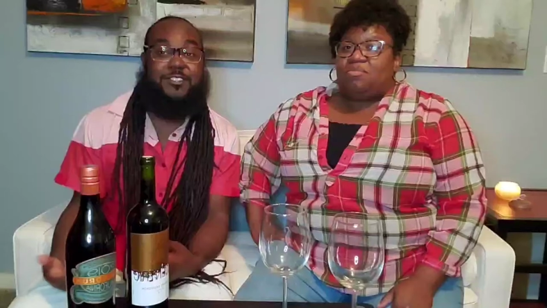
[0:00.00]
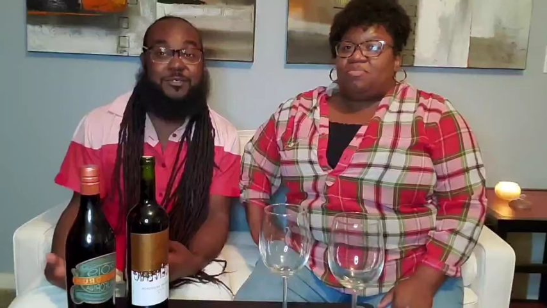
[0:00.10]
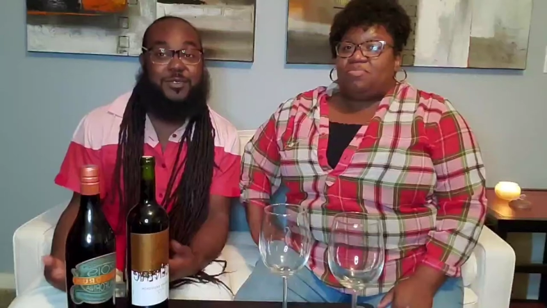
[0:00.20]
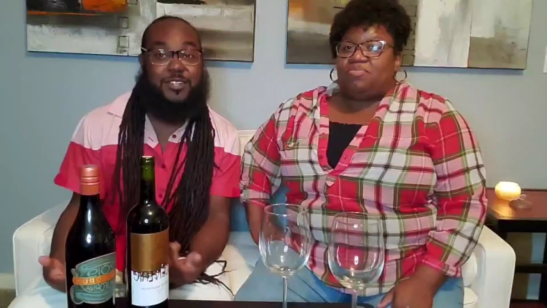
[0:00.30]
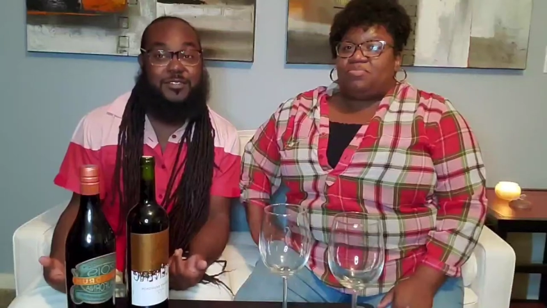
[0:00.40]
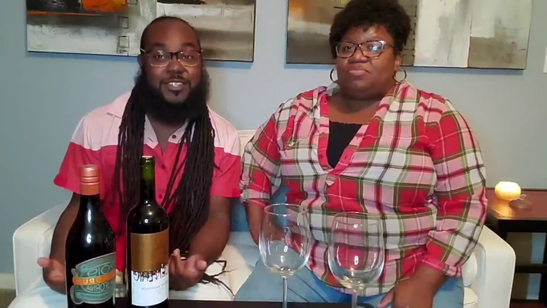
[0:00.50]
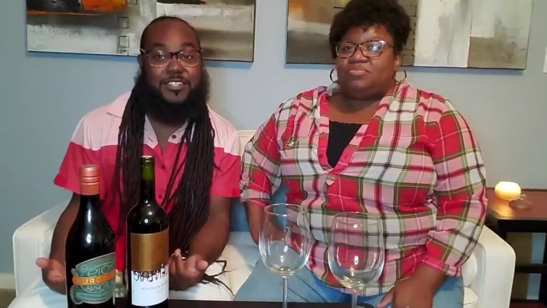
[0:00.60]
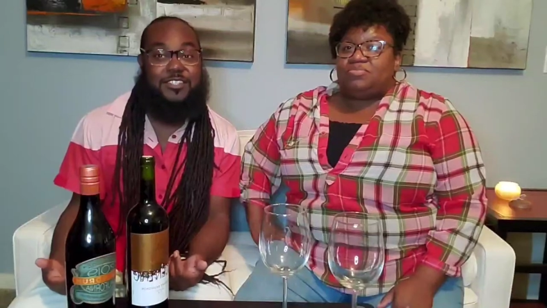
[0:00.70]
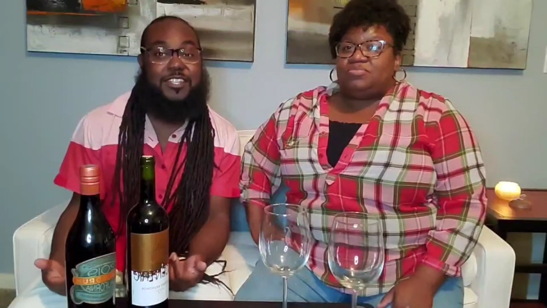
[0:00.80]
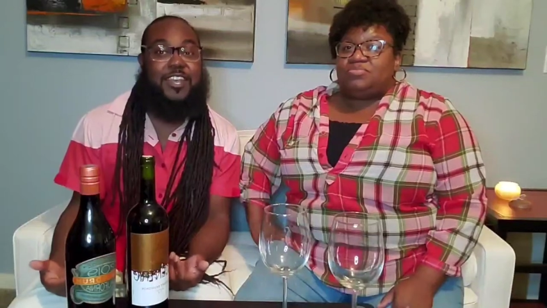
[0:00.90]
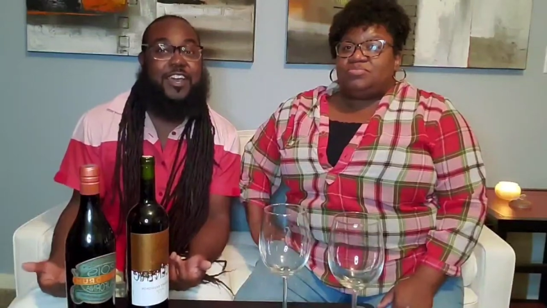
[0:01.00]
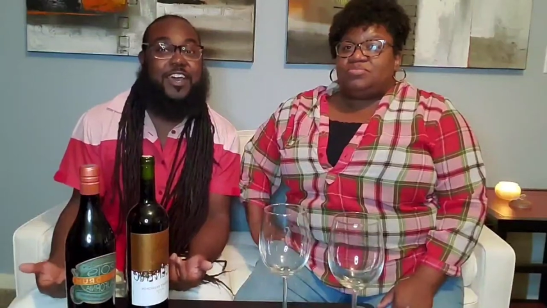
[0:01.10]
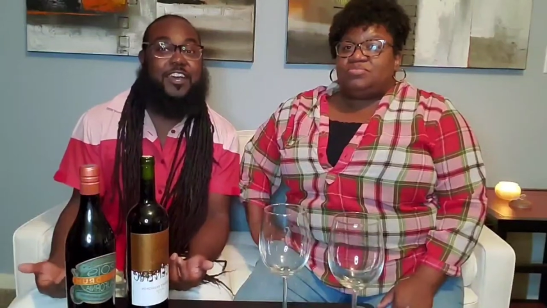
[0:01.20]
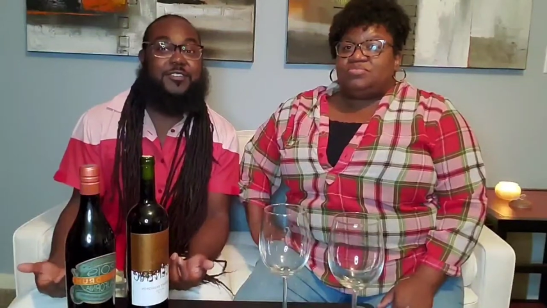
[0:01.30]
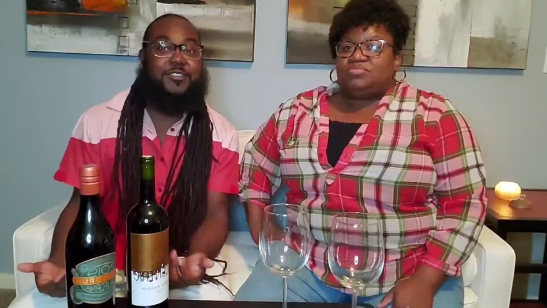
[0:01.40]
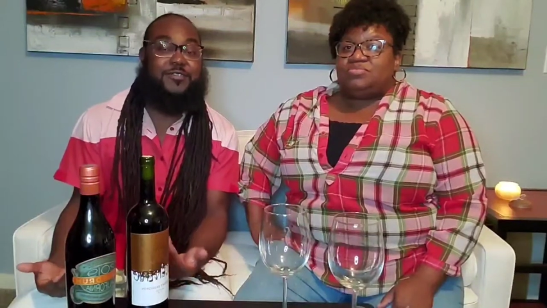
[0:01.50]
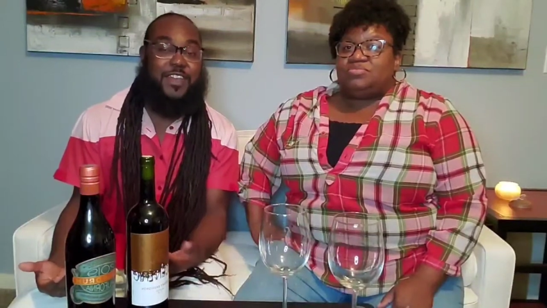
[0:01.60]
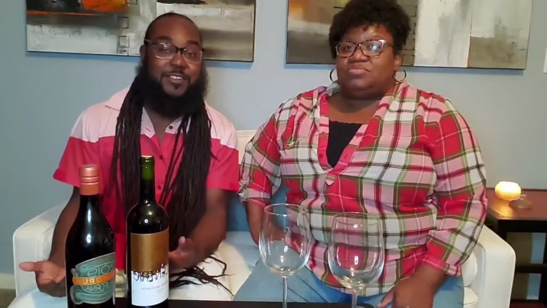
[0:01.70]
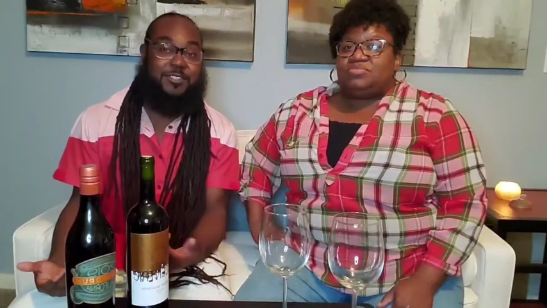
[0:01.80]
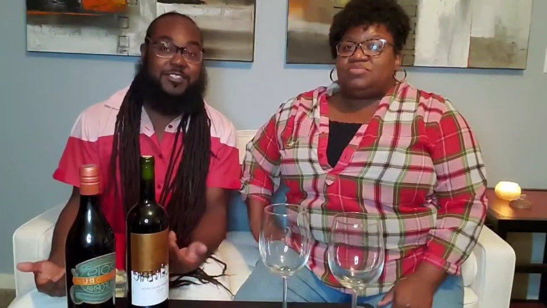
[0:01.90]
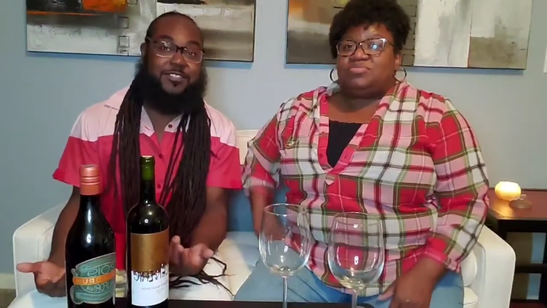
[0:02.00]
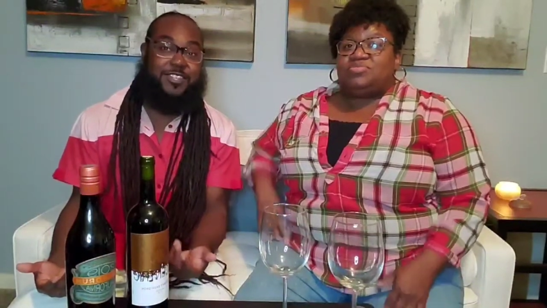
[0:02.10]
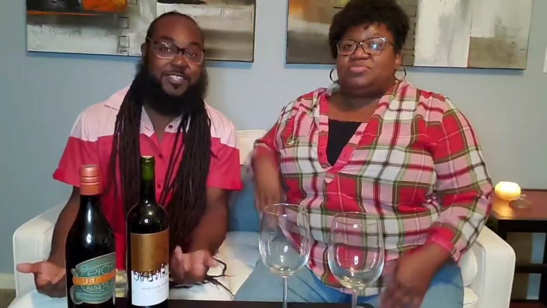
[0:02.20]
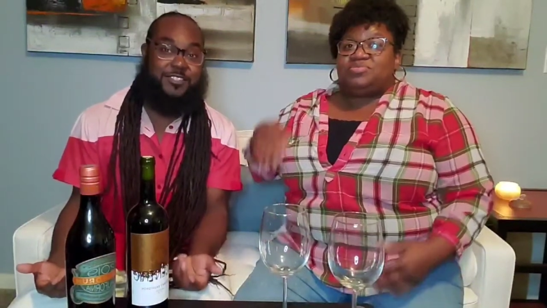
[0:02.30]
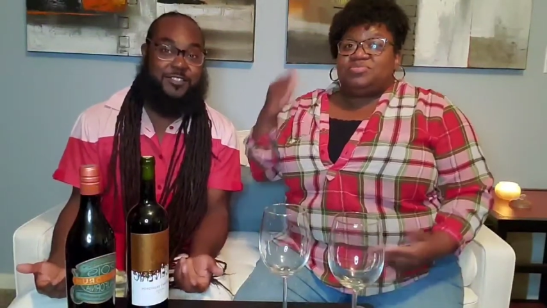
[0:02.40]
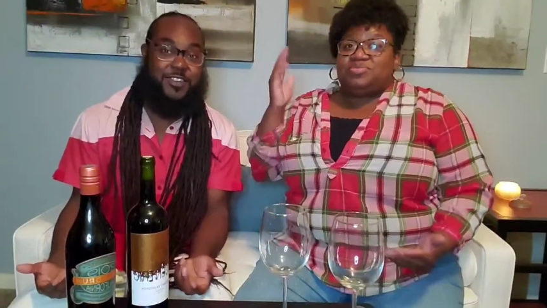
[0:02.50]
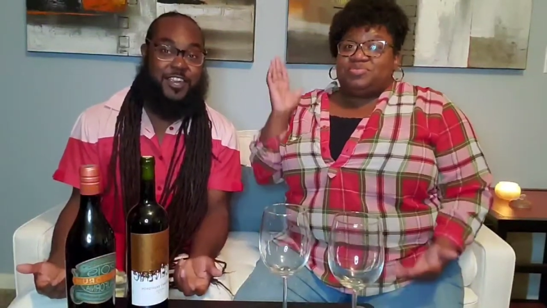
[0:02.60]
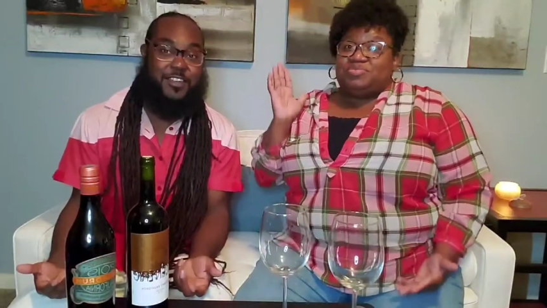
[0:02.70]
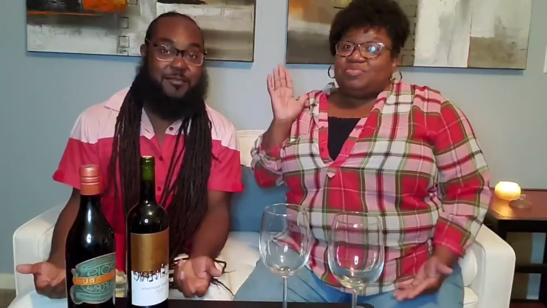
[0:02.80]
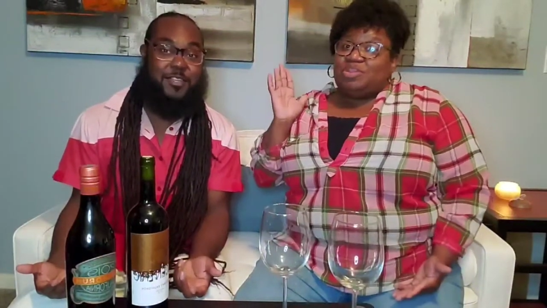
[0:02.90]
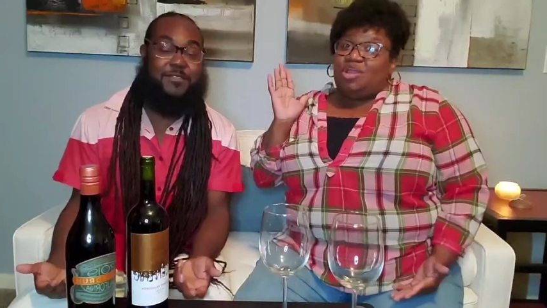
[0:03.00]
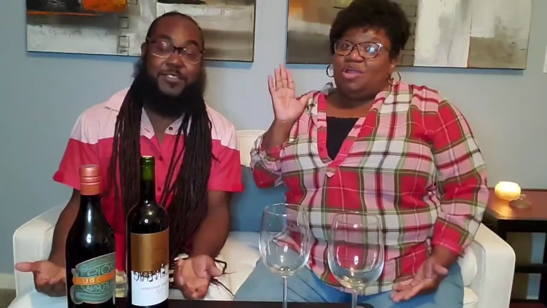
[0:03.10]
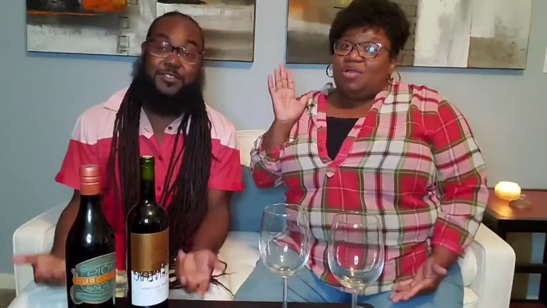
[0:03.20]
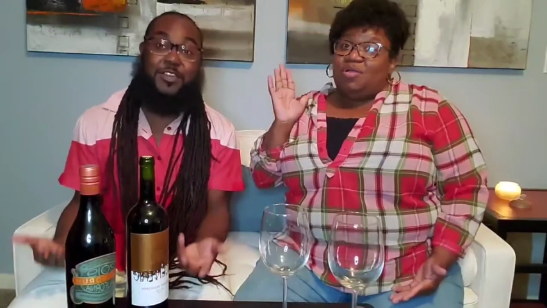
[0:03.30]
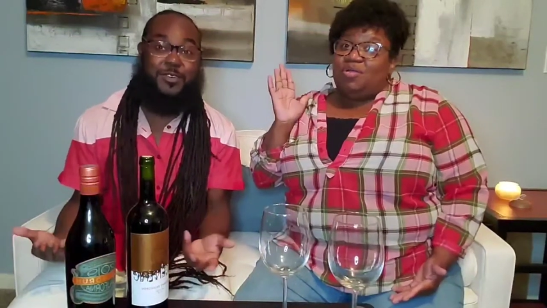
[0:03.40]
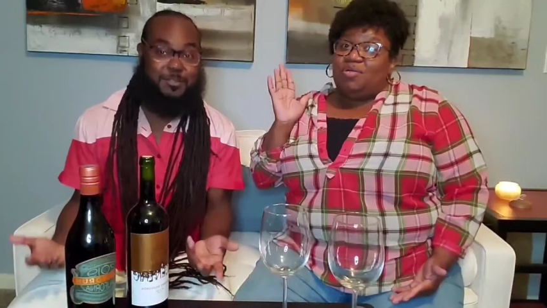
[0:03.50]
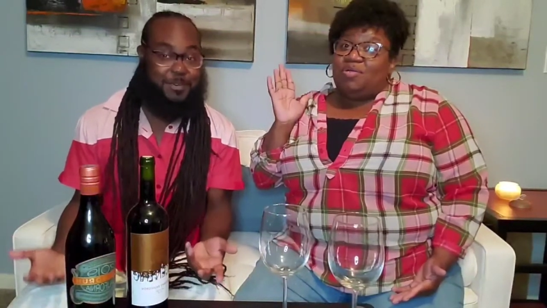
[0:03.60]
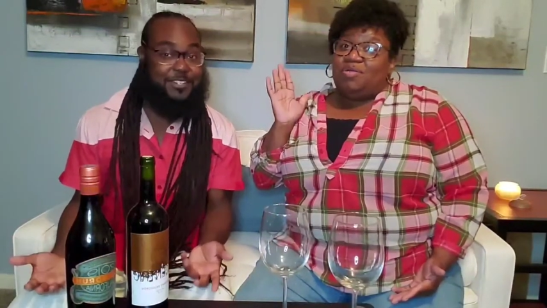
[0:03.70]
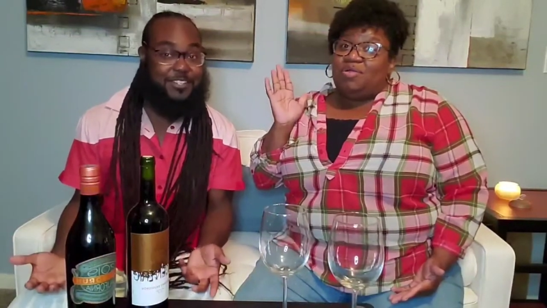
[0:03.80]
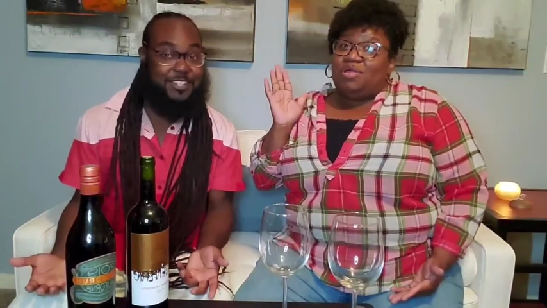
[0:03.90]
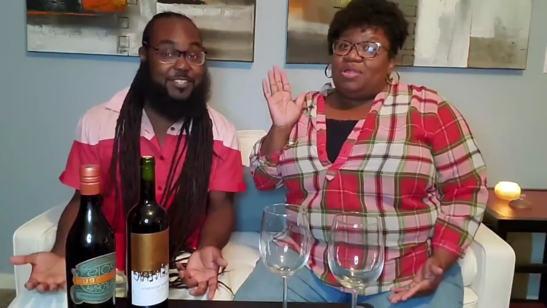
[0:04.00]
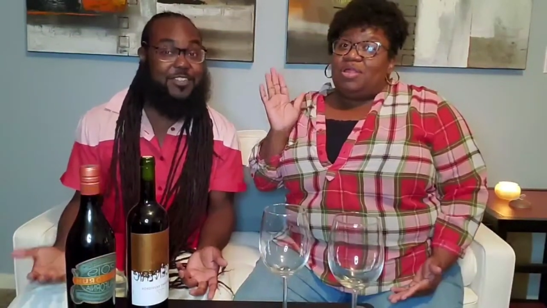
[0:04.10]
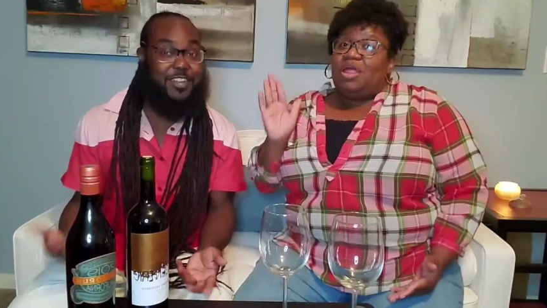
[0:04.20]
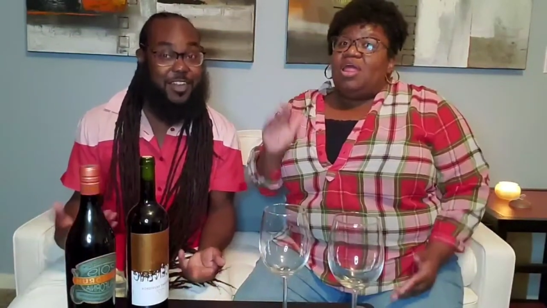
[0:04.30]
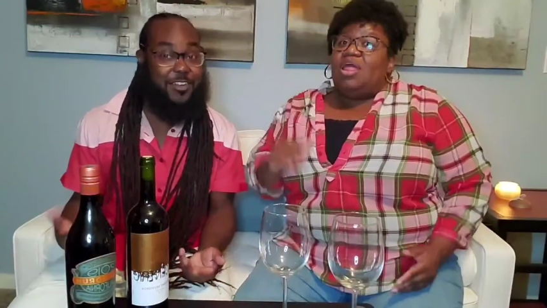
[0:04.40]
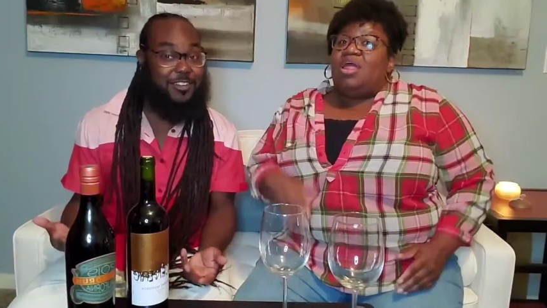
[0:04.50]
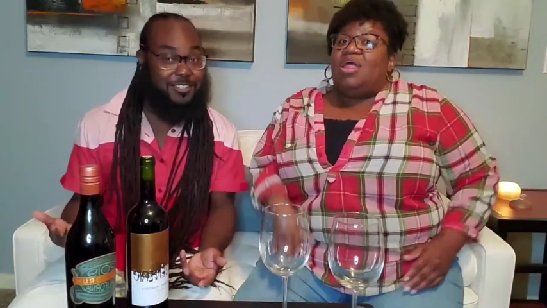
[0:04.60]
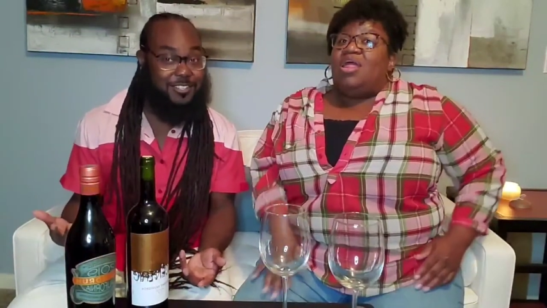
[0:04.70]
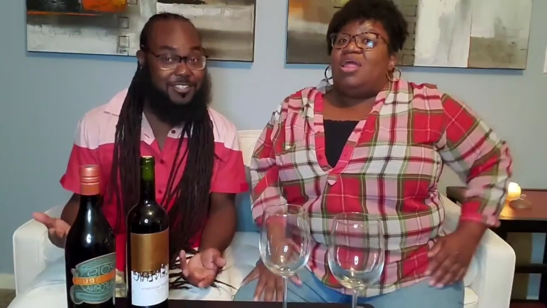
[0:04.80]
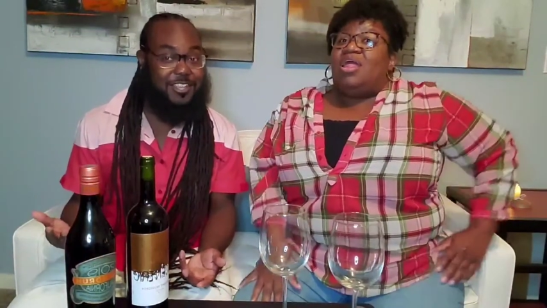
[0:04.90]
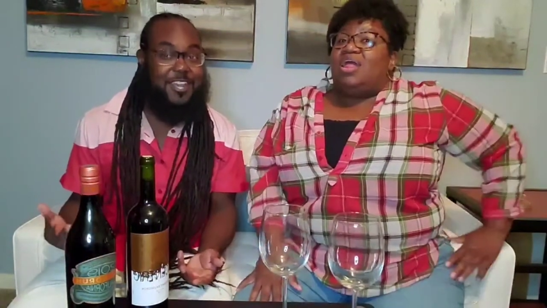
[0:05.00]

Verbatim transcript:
Speaker 1: out to us. us on Instagram, you know the person we can call me.